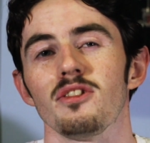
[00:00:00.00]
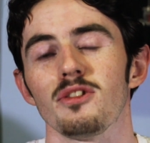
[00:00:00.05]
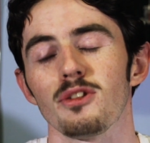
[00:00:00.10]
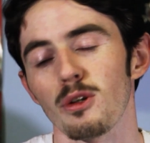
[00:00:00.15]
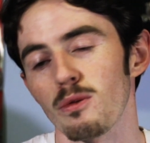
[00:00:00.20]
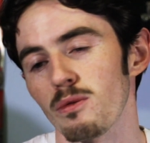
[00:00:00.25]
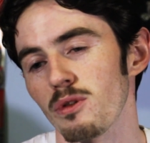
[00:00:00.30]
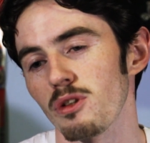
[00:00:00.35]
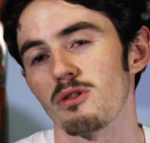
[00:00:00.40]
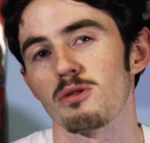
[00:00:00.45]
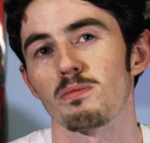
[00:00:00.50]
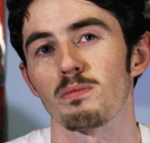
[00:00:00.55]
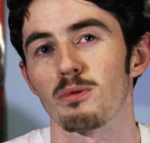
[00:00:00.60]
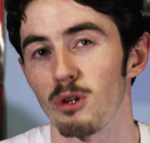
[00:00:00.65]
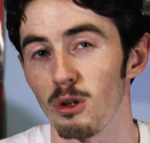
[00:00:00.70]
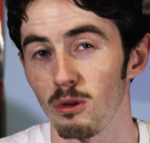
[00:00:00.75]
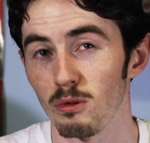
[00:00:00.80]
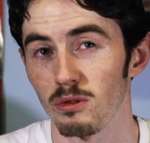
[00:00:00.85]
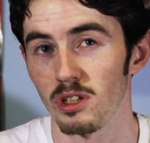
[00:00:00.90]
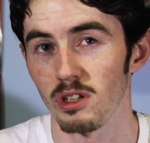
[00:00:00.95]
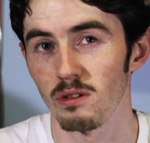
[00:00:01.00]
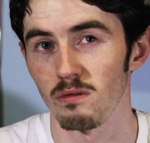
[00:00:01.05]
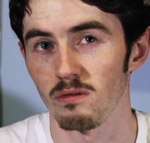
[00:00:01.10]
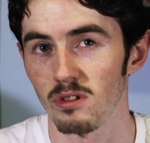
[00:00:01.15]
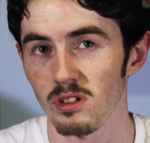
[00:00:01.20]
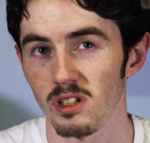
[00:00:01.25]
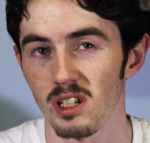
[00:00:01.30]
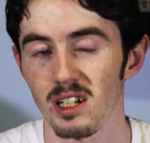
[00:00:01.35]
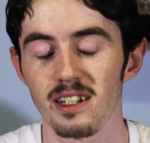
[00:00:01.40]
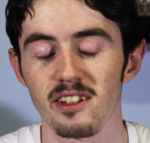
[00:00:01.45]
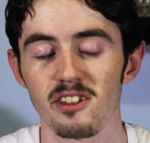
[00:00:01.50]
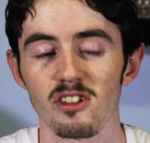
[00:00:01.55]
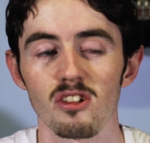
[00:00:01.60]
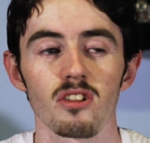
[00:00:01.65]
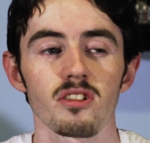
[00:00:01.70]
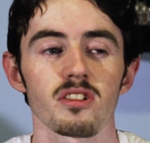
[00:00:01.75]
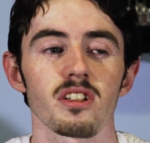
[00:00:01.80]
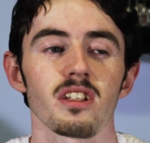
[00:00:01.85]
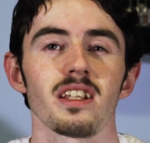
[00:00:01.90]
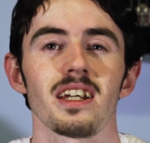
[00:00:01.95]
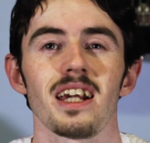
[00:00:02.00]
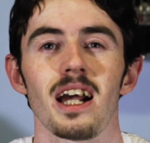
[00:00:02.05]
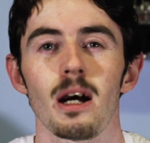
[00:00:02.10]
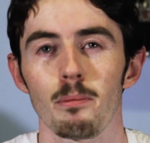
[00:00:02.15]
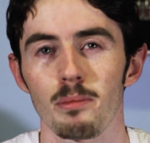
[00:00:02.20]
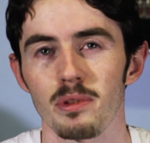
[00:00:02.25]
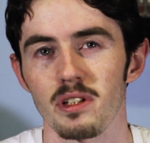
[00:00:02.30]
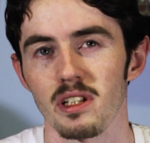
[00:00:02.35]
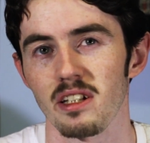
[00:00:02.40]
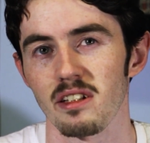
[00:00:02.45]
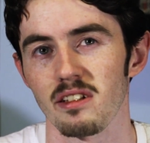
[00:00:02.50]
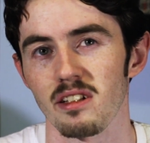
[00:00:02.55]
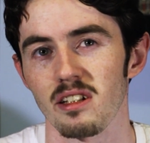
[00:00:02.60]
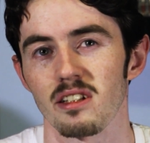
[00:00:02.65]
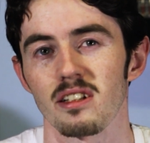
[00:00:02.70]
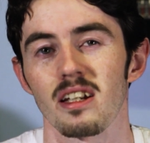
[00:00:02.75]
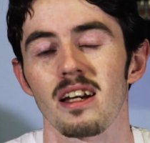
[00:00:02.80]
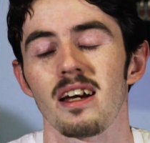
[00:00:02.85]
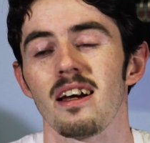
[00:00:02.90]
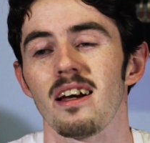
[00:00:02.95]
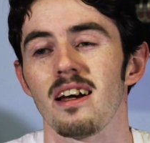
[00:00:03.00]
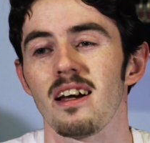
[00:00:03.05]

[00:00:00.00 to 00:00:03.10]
don't use Pro Tunes, at least not until they update it.